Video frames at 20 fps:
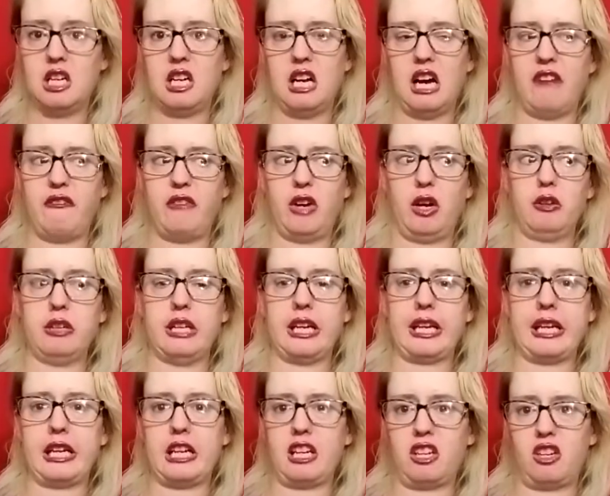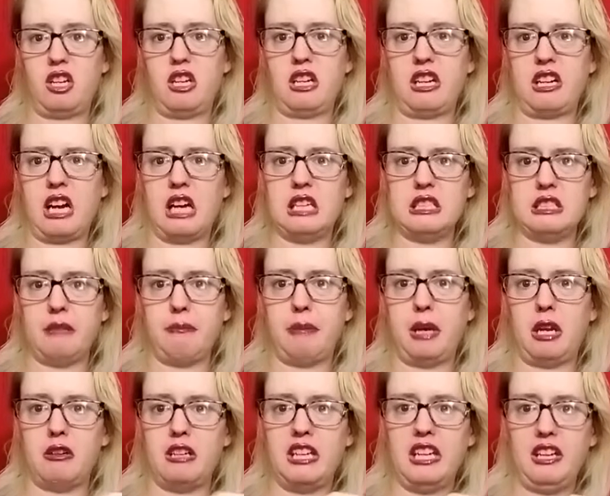I felt like it could have gotten a
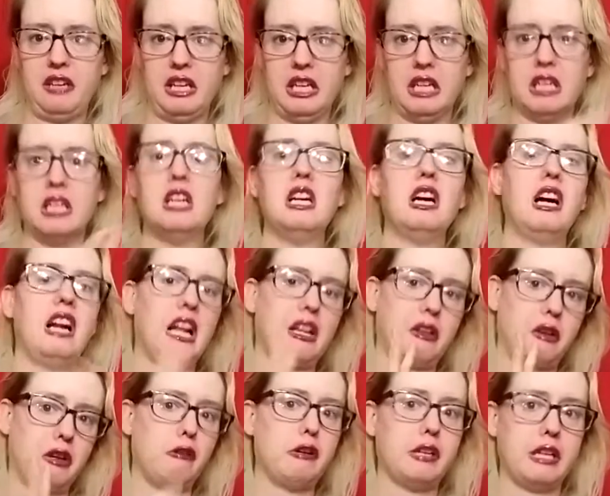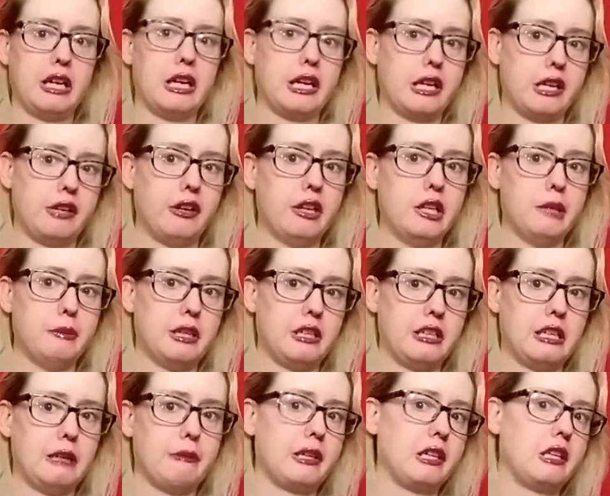better ending. That's the only thing I can tell you about
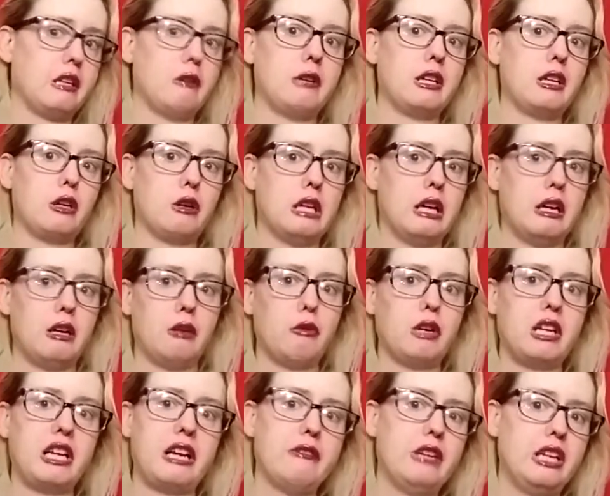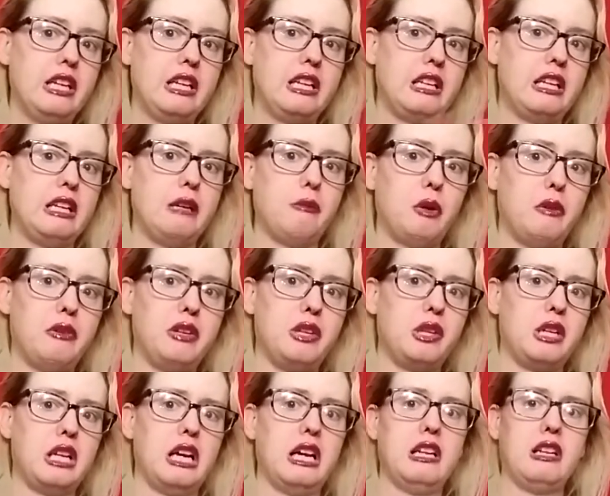that because I want to. I don't want to give anything movies
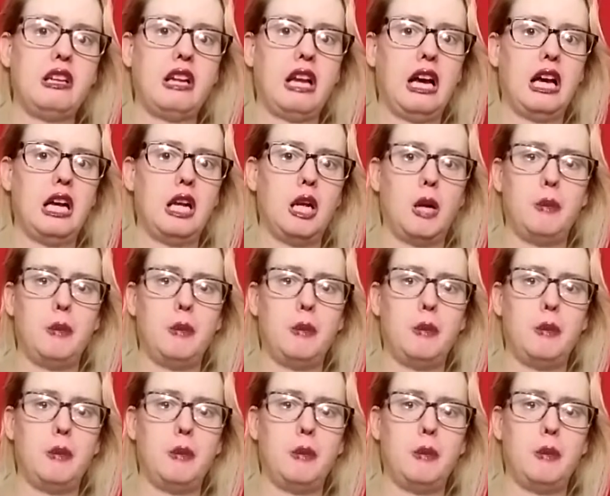that that